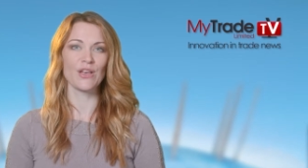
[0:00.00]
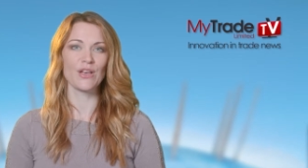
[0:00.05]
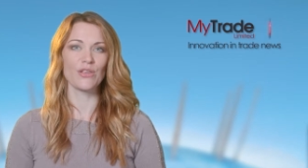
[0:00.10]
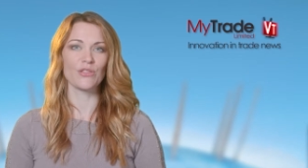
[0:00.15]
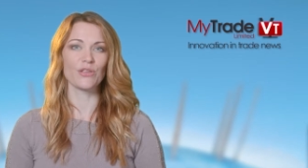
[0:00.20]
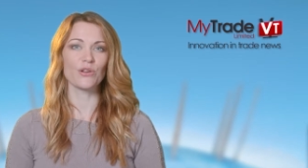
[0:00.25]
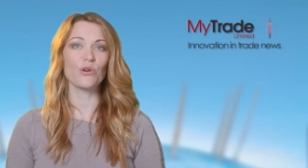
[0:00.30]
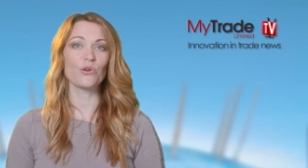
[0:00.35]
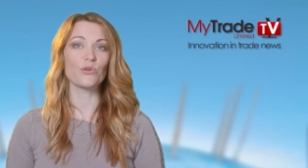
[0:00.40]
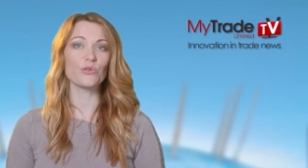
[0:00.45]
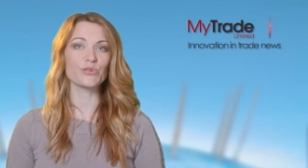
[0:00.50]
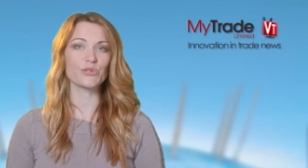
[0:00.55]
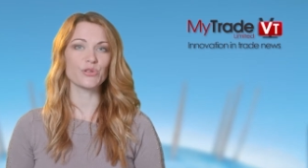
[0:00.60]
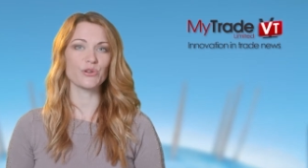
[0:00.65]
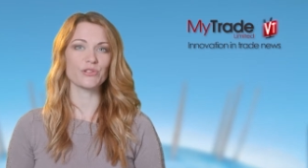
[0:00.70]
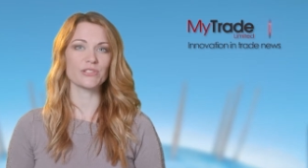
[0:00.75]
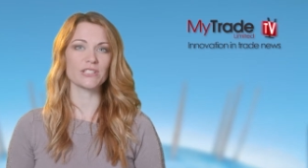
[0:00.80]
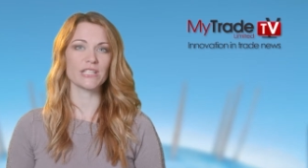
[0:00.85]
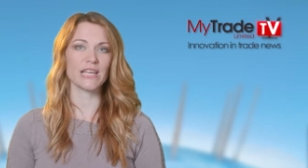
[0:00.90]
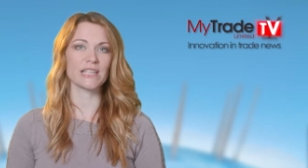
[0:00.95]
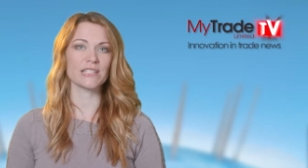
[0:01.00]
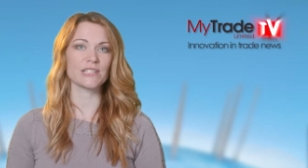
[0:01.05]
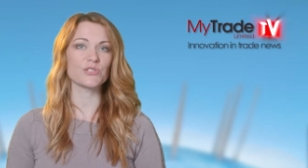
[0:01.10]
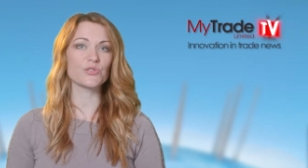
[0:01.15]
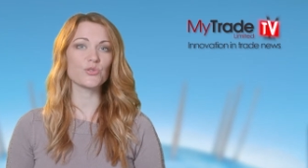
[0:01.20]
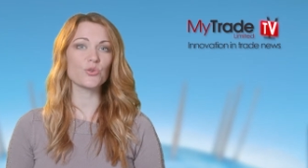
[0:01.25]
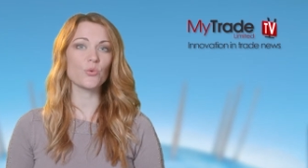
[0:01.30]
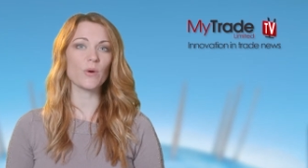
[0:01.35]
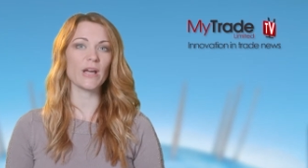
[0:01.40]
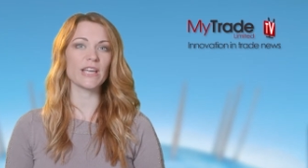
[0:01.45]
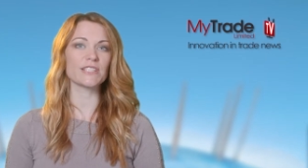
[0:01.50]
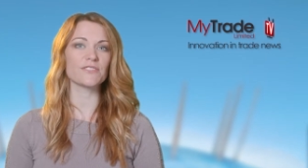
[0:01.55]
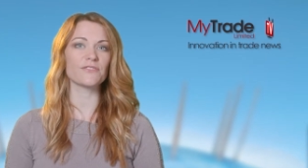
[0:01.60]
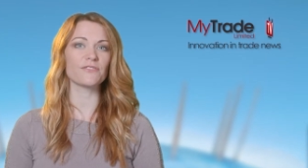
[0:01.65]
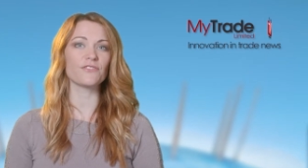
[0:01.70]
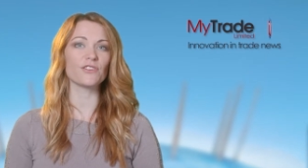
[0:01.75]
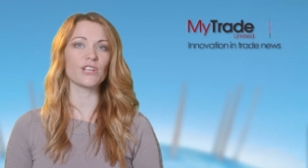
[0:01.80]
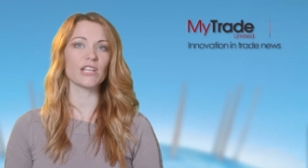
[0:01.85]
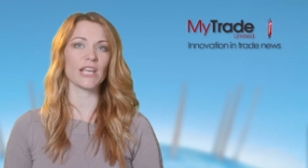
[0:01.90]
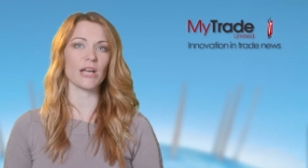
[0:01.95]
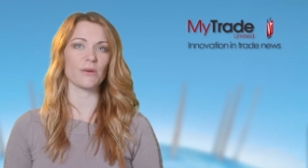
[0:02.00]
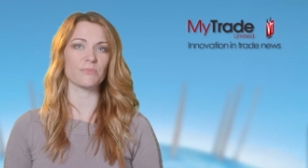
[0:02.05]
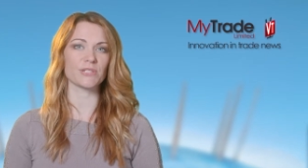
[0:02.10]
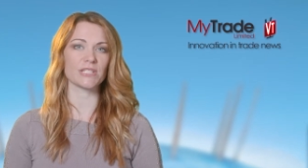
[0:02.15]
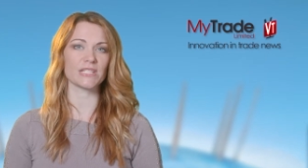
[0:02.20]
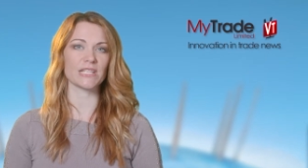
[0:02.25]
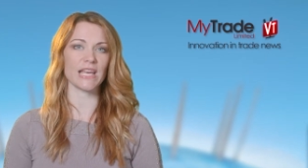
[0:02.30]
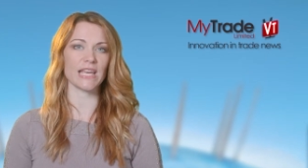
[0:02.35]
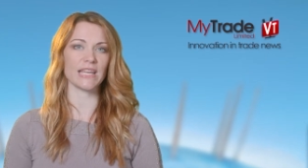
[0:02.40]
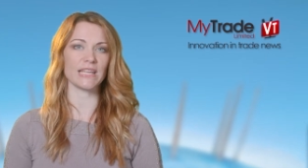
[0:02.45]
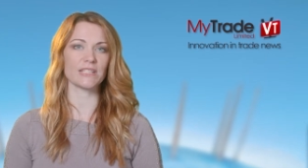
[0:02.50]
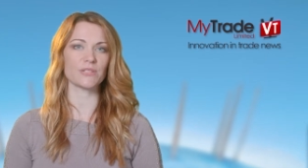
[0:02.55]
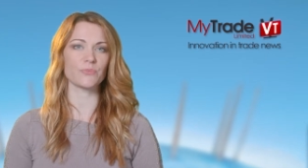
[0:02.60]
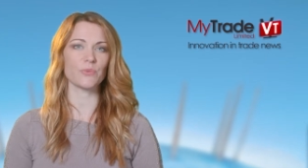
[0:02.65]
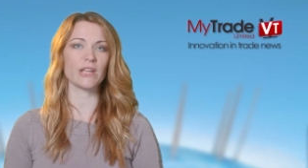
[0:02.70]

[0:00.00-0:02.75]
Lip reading: The course content is always fully up to date.